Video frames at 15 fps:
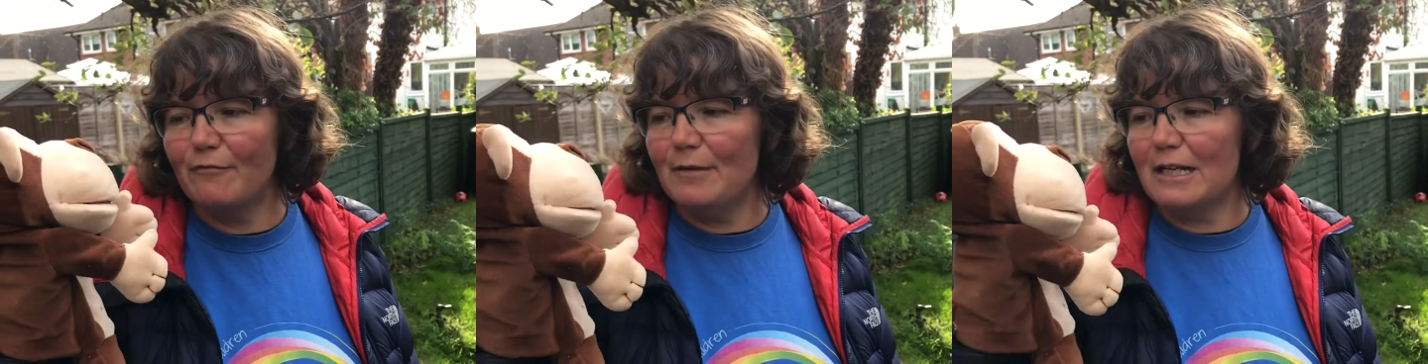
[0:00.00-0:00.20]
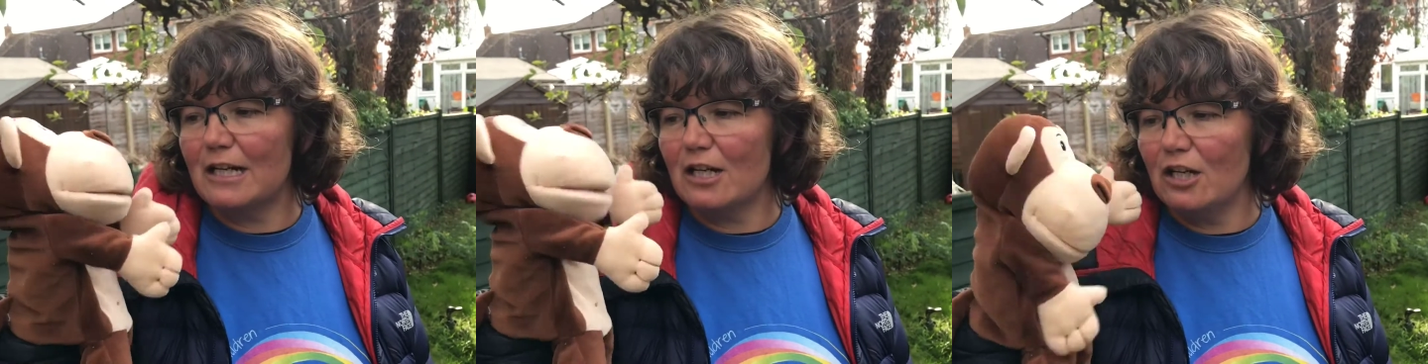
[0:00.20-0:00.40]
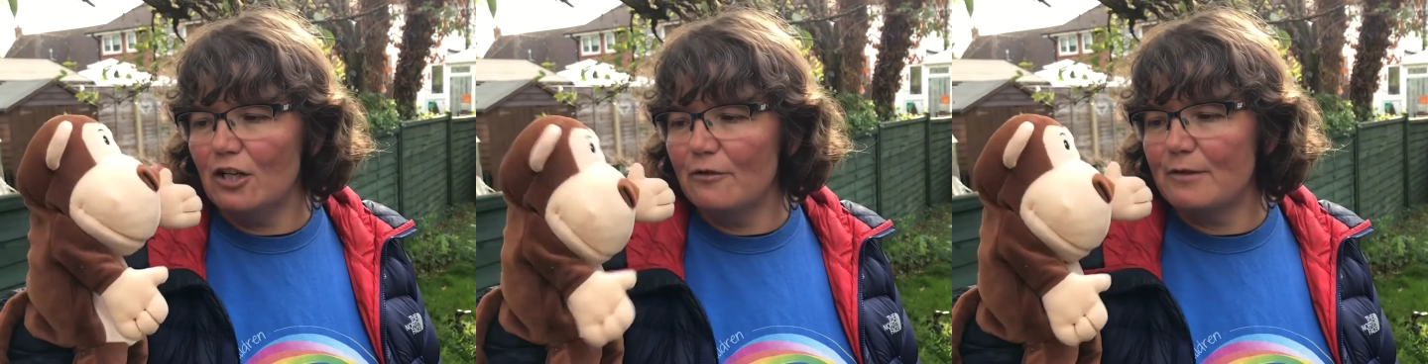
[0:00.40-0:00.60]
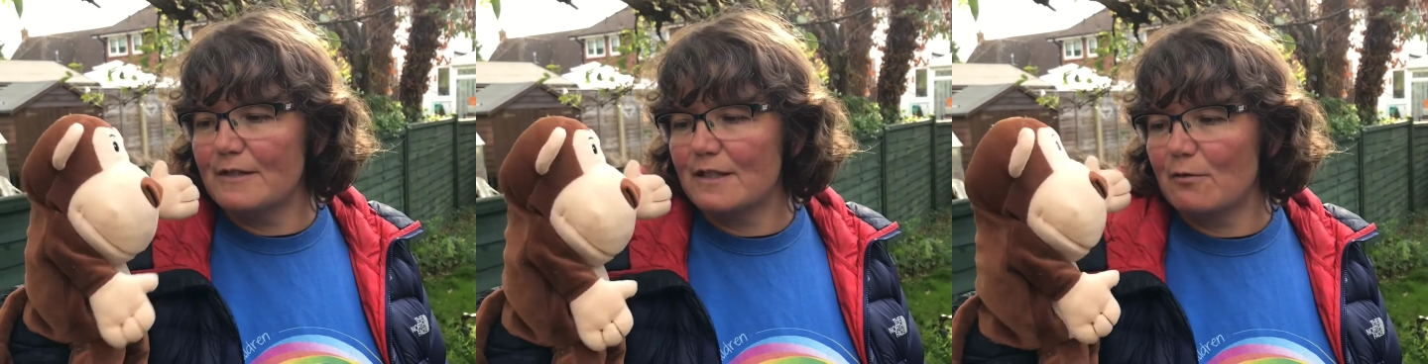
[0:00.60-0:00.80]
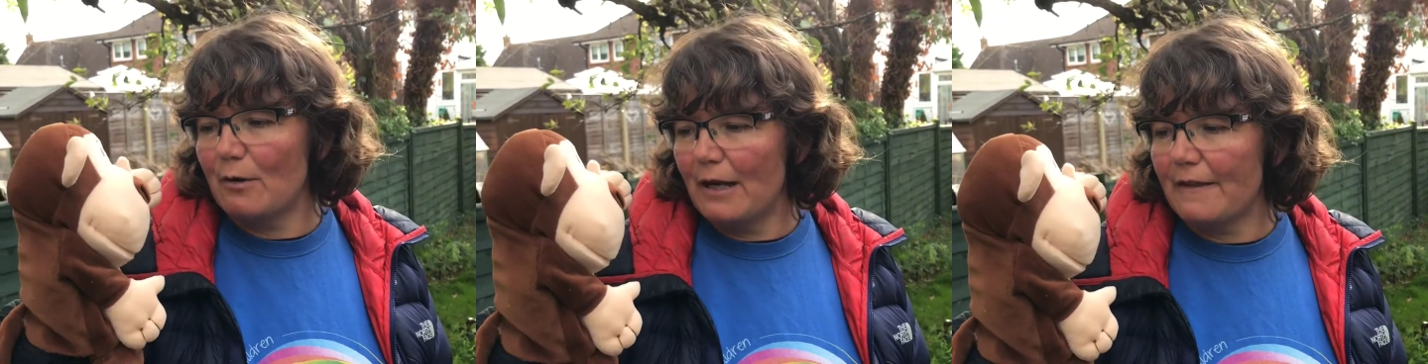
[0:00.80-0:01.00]
me a clue as
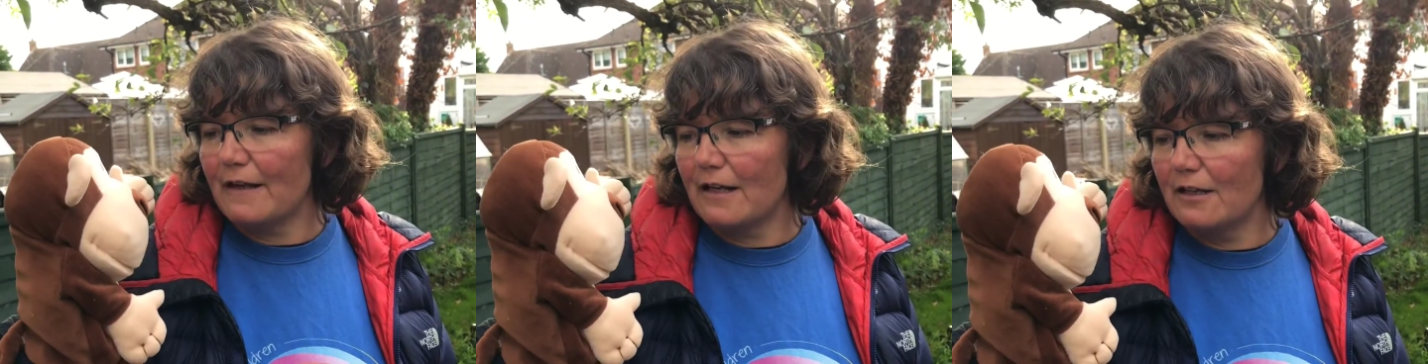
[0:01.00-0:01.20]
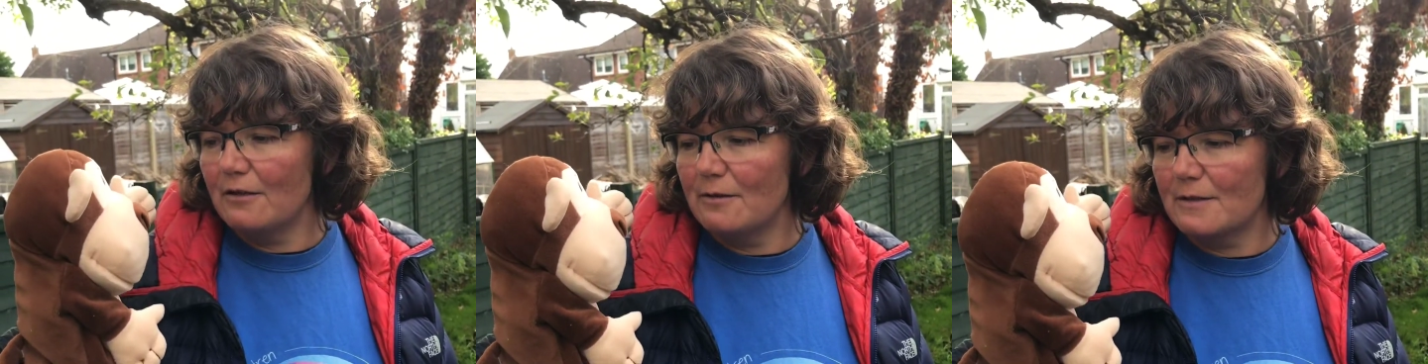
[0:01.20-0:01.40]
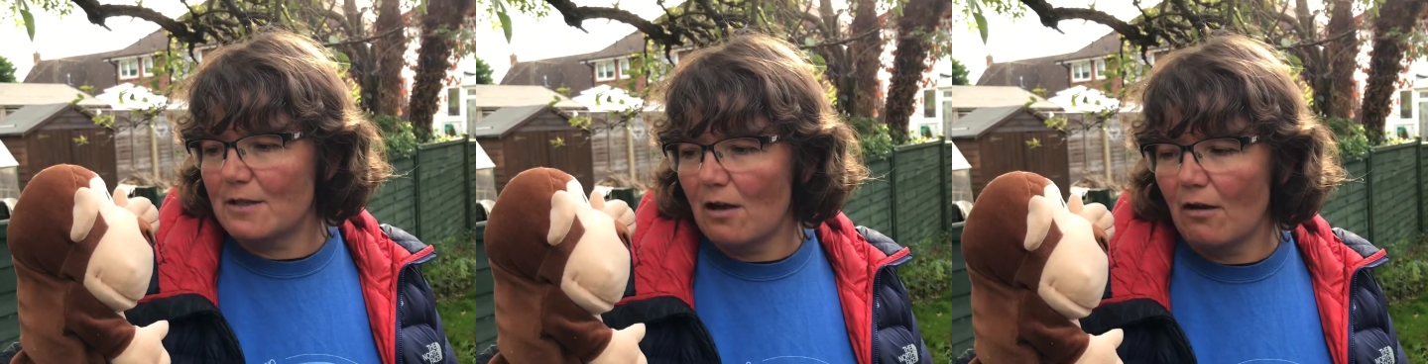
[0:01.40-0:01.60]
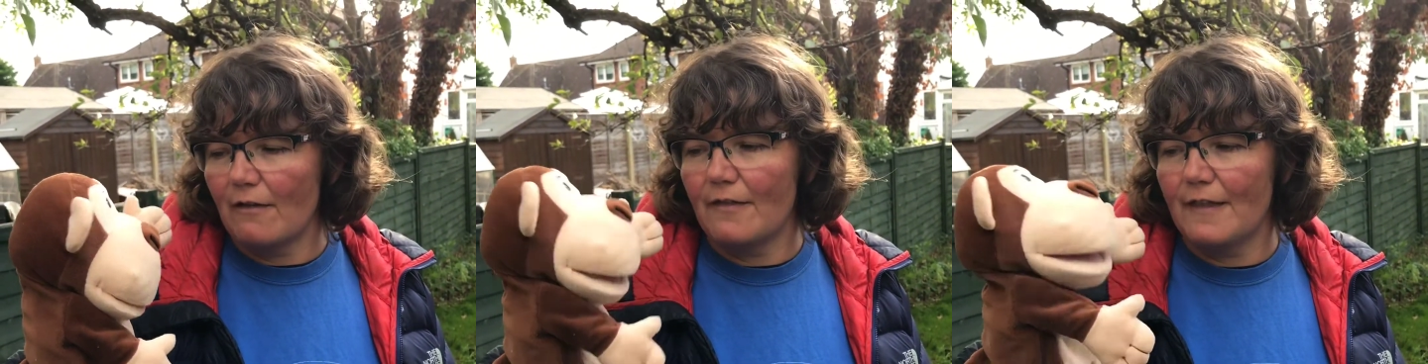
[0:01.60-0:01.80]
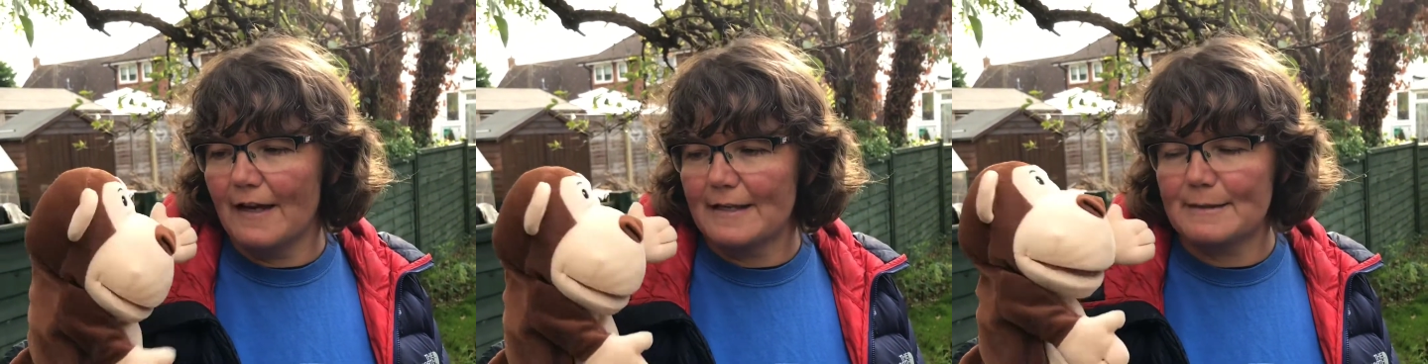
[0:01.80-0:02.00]
to where the clues are.
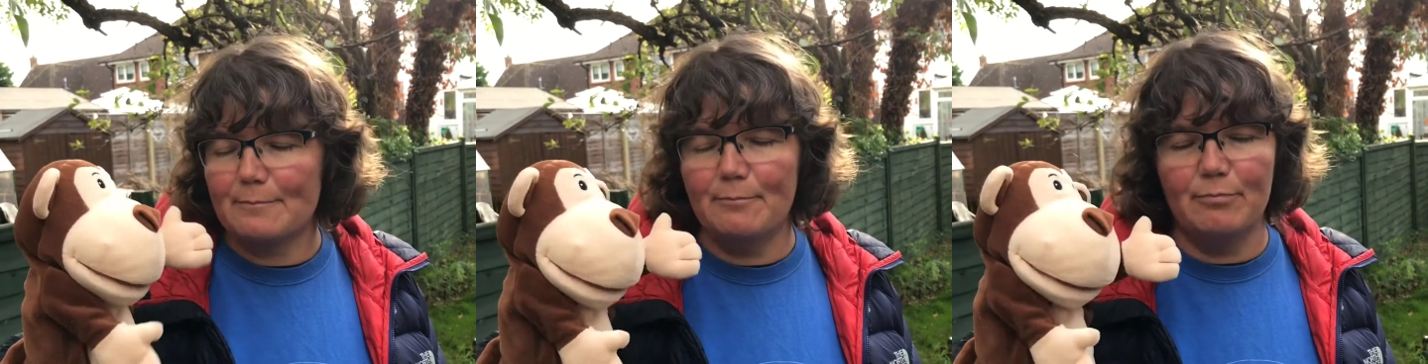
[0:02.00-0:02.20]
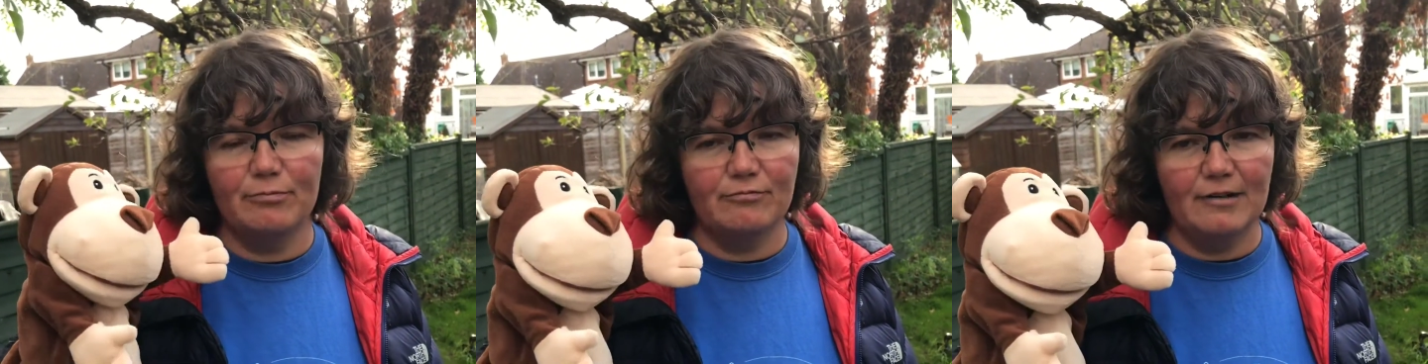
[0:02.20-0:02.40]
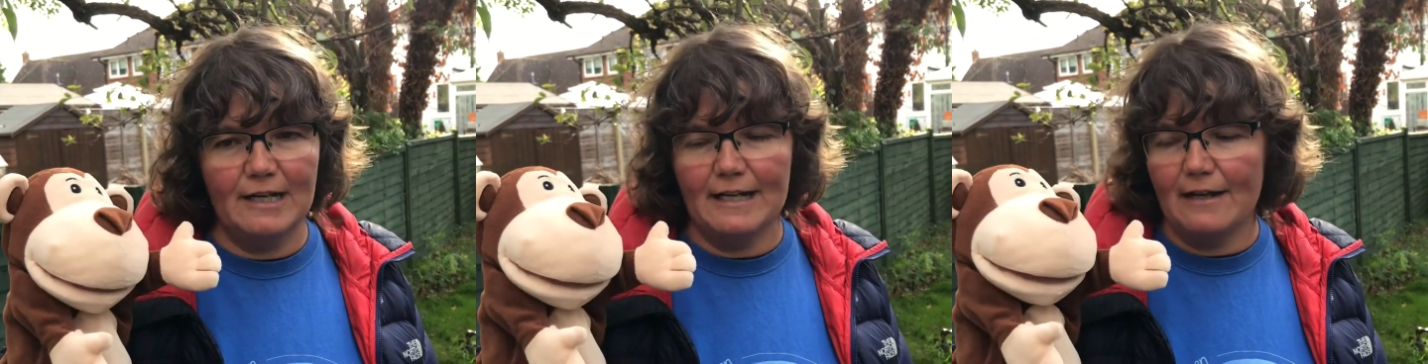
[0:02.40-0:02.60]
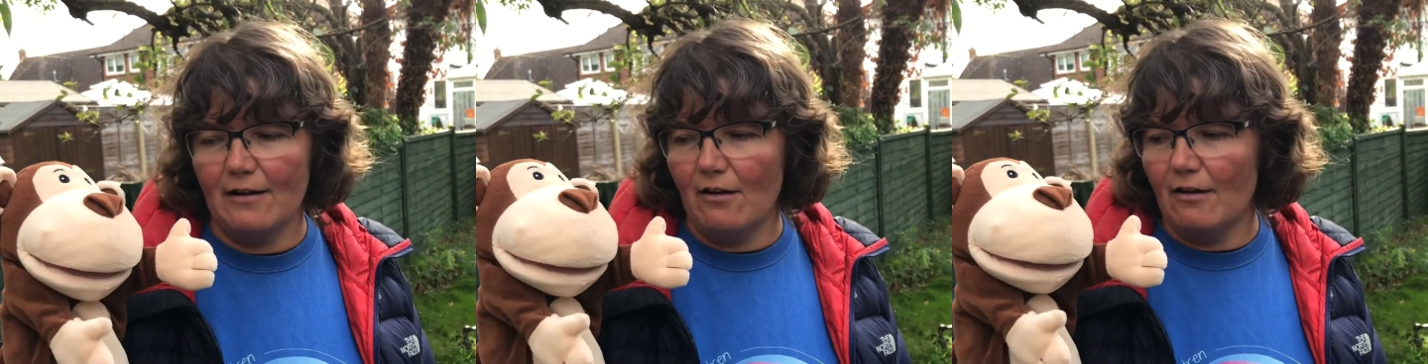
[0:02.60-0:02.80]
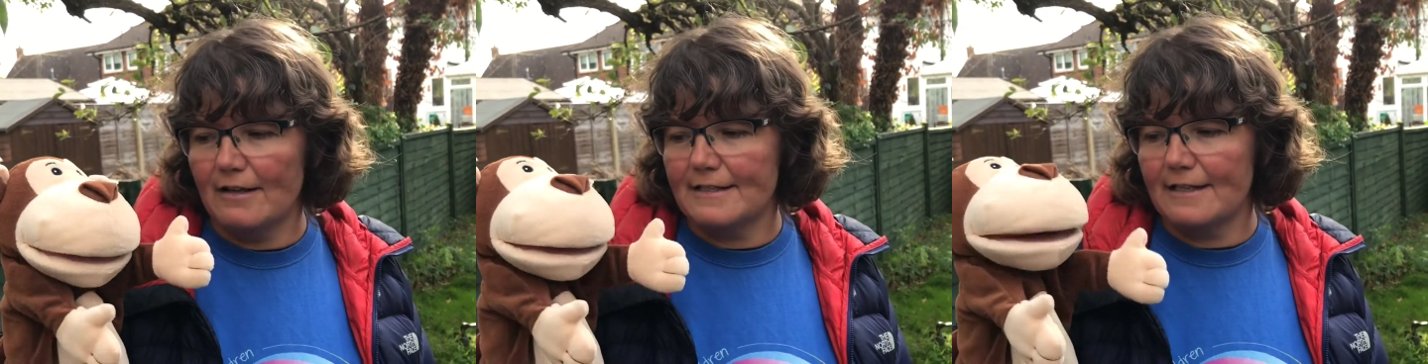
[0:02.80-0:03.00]
That's a brilliant
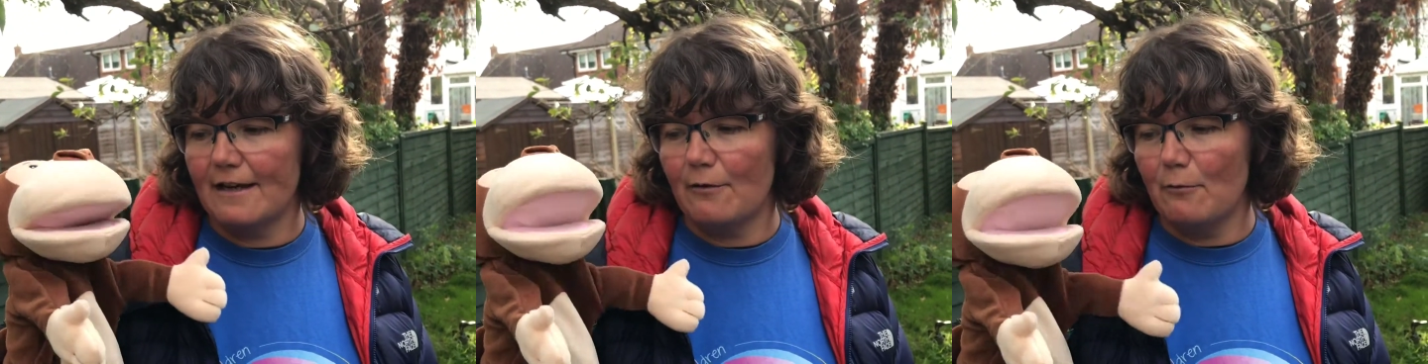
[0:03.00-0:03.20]
idea.